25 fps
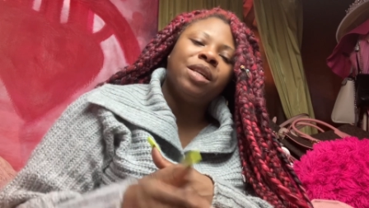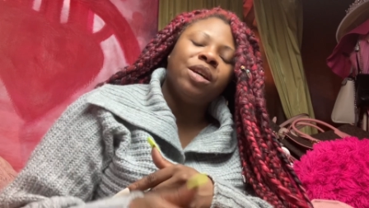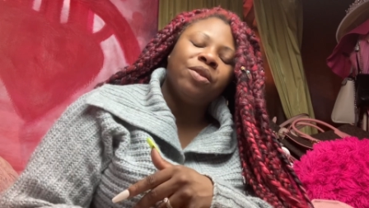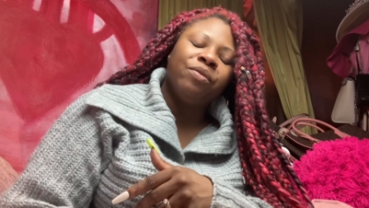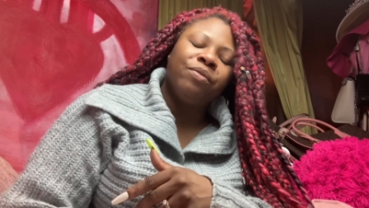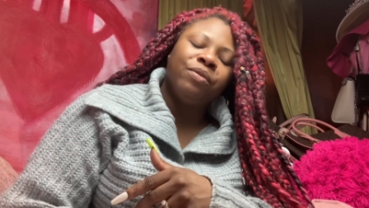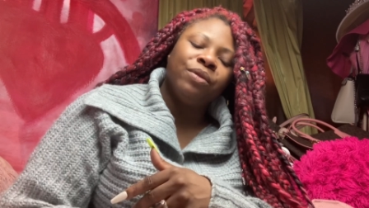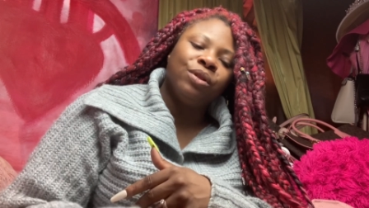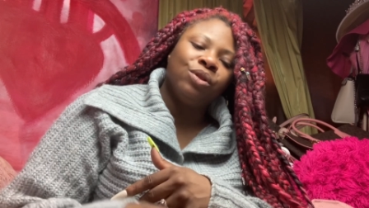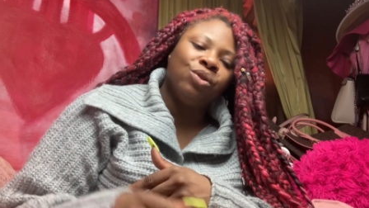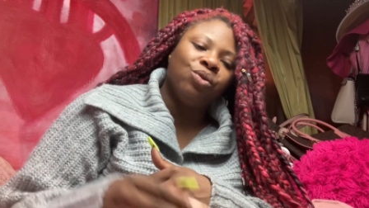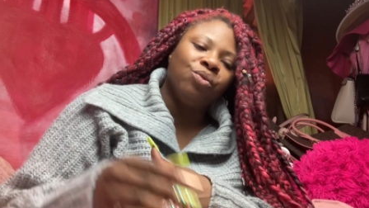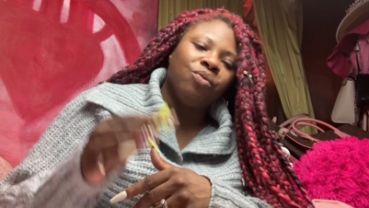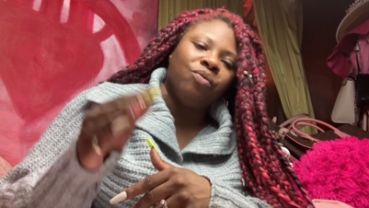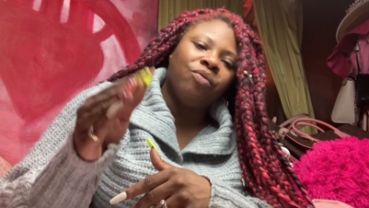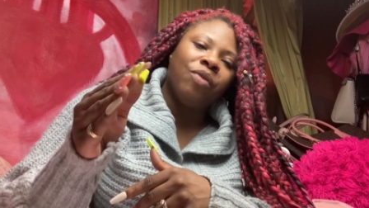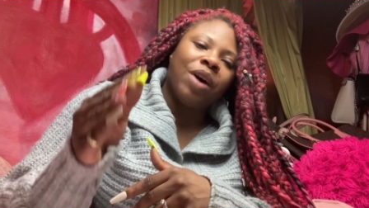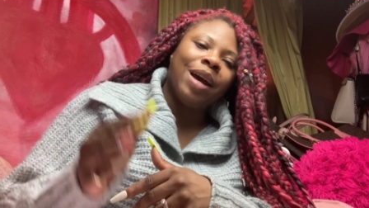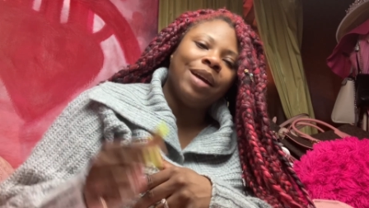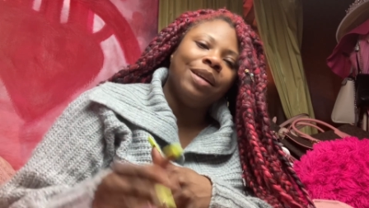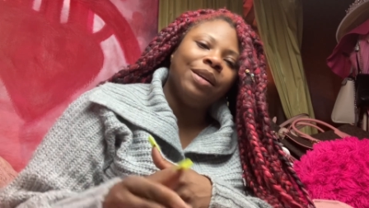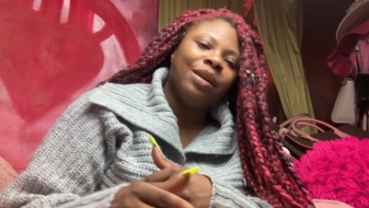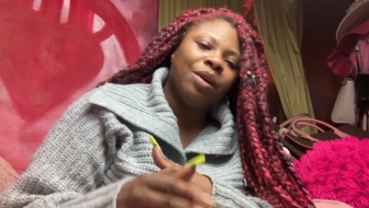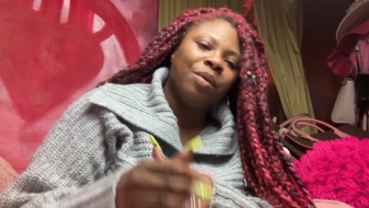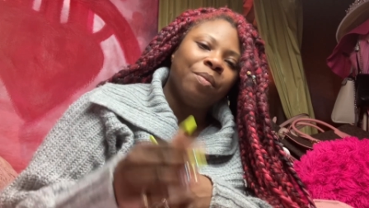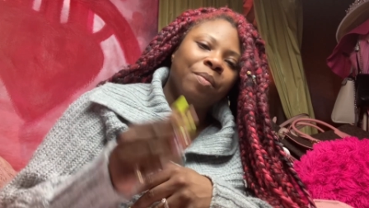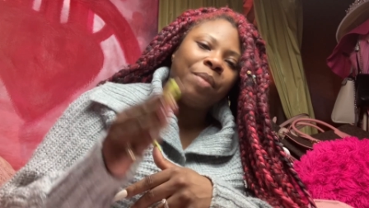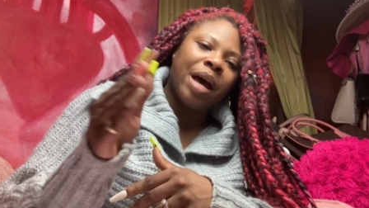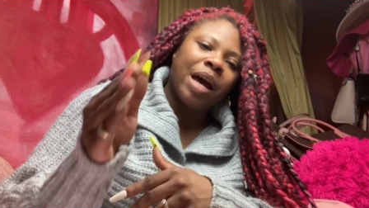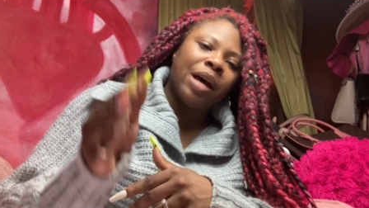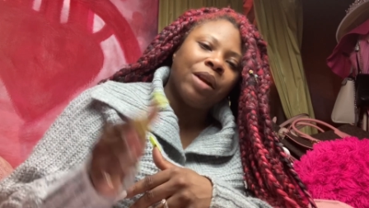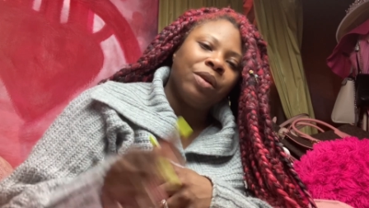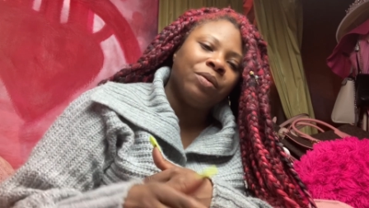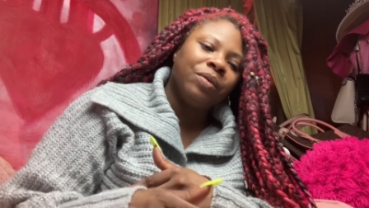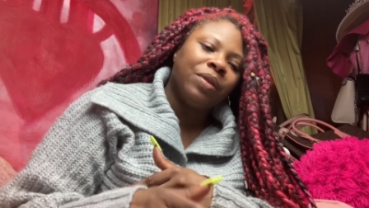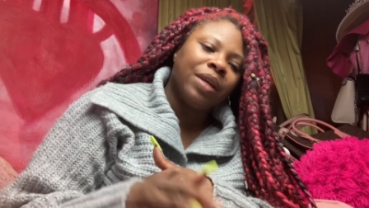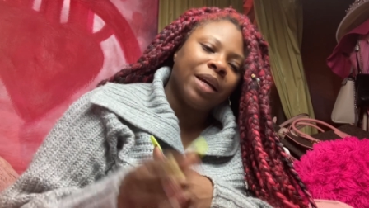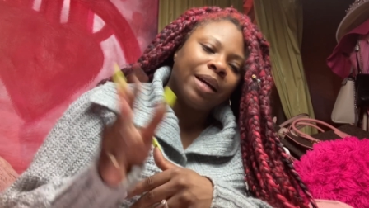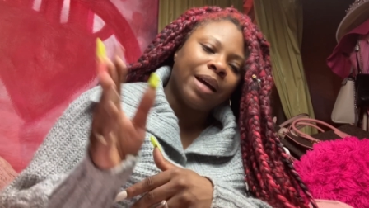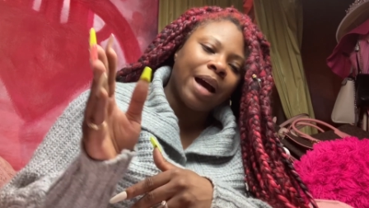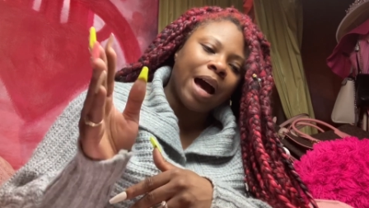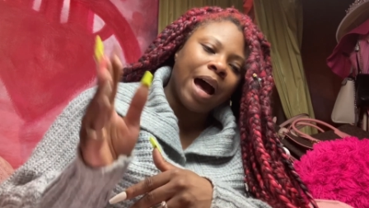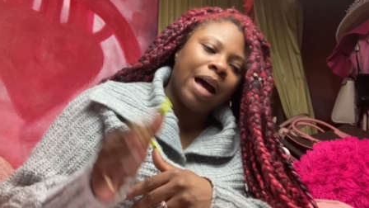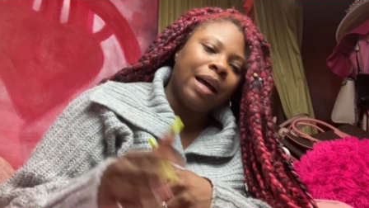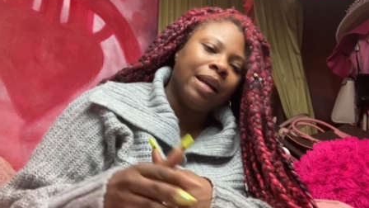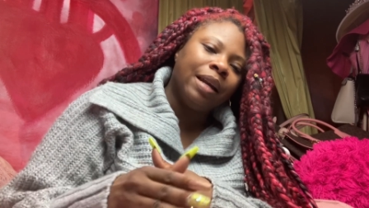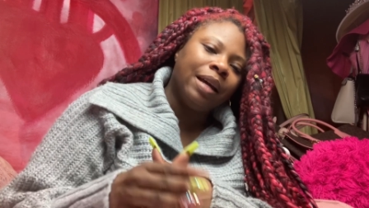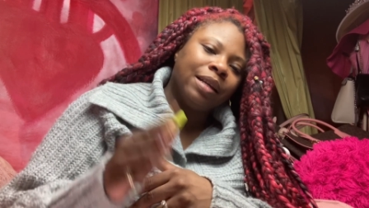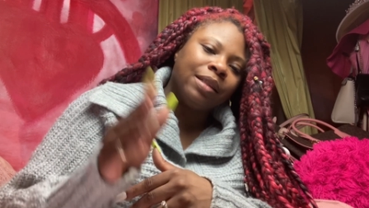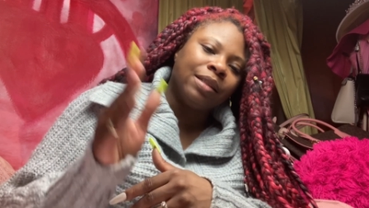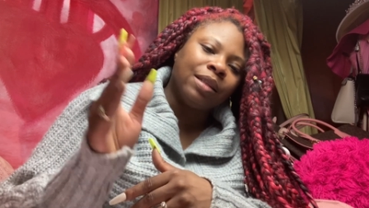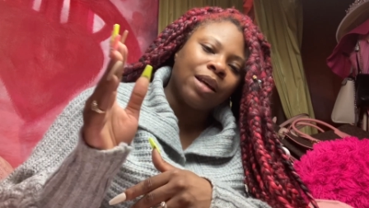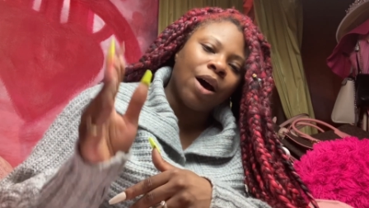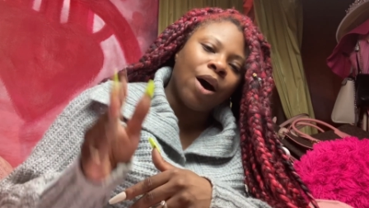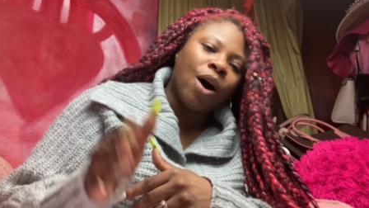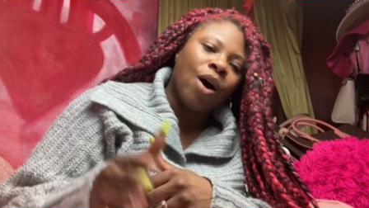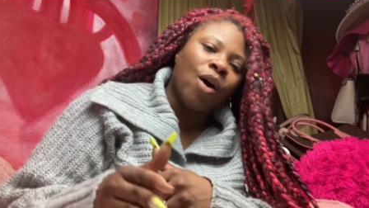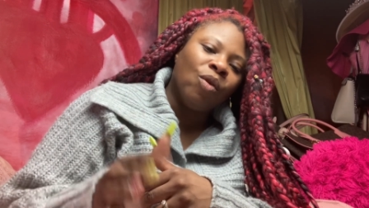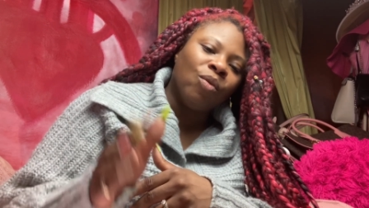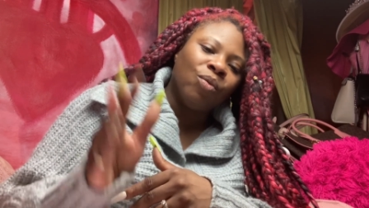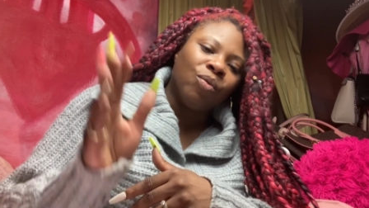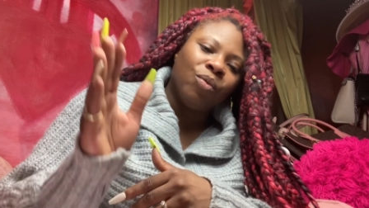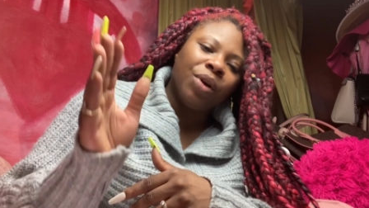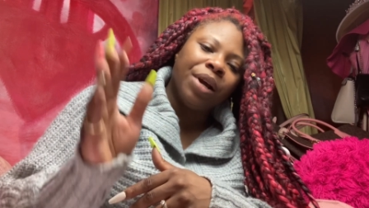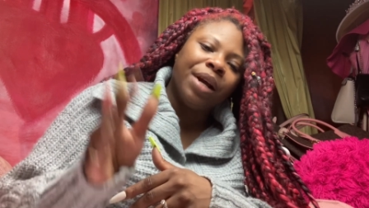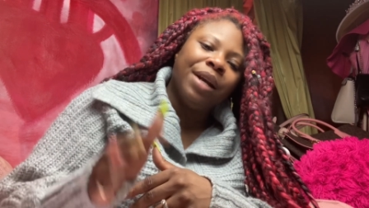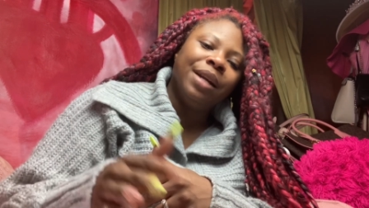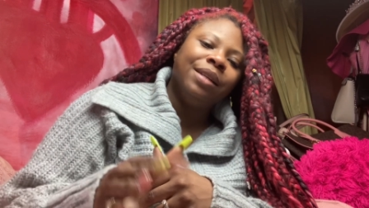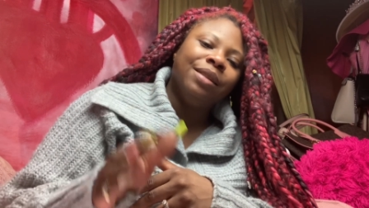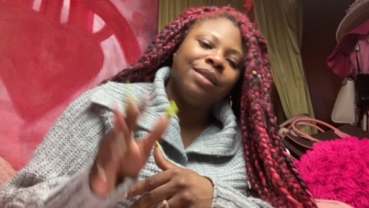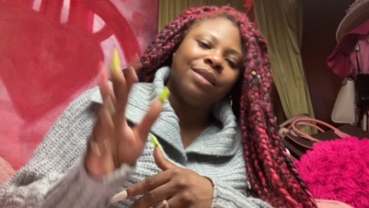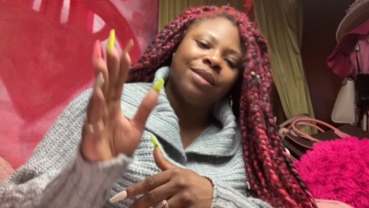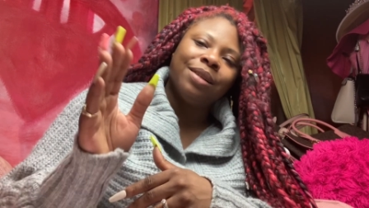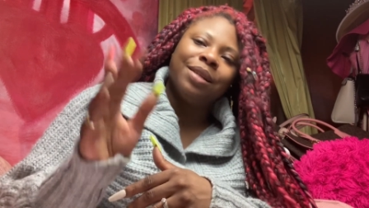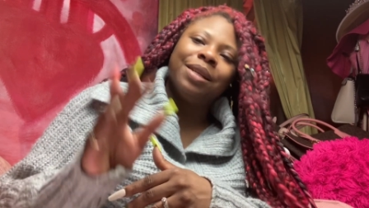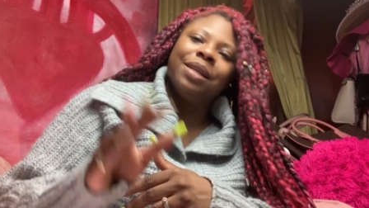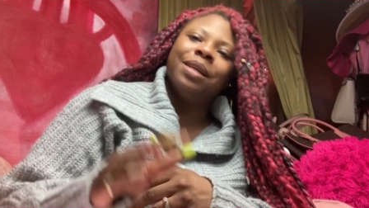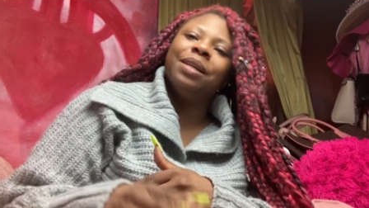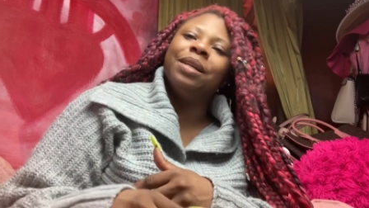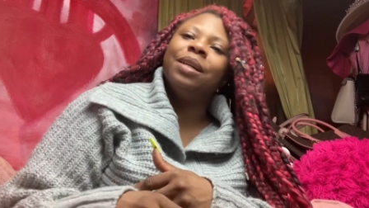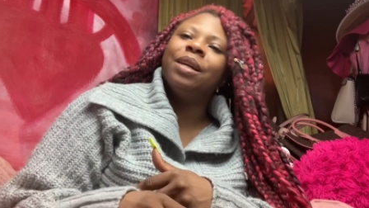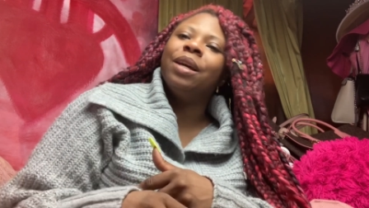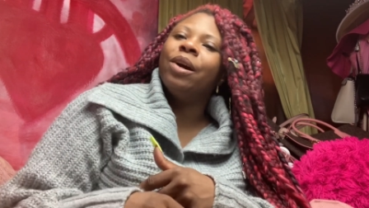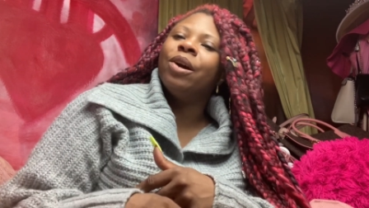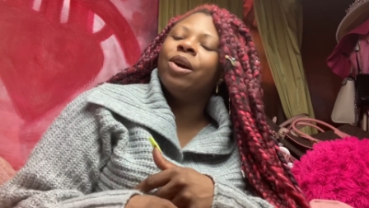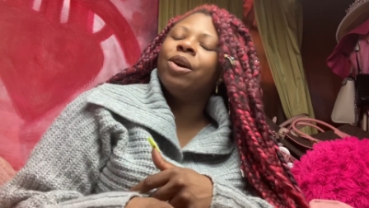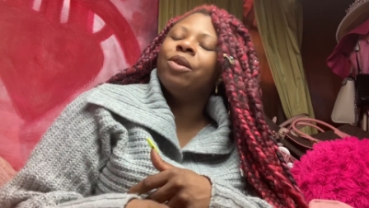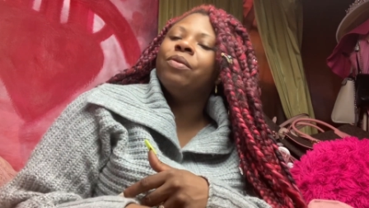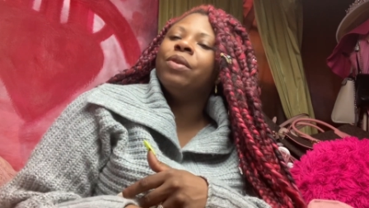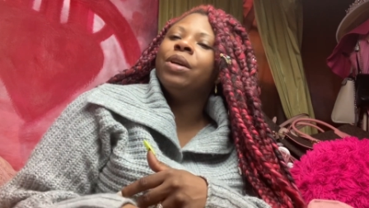effort to fight a battle that God has already taken care of.